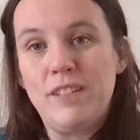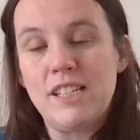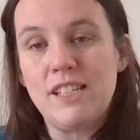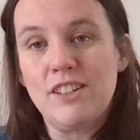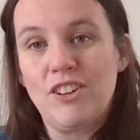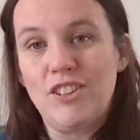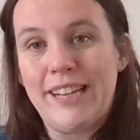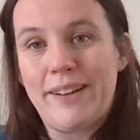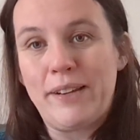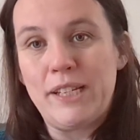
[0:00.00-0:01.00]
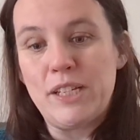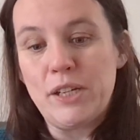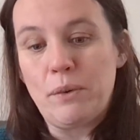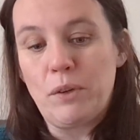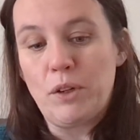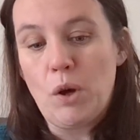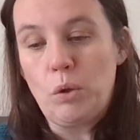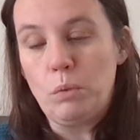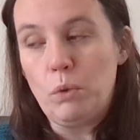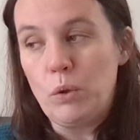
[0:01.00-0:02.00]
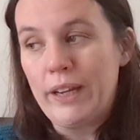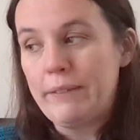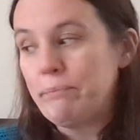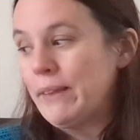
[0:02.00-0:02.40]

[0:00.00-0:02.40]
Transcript: snuggle down into on a cold morning.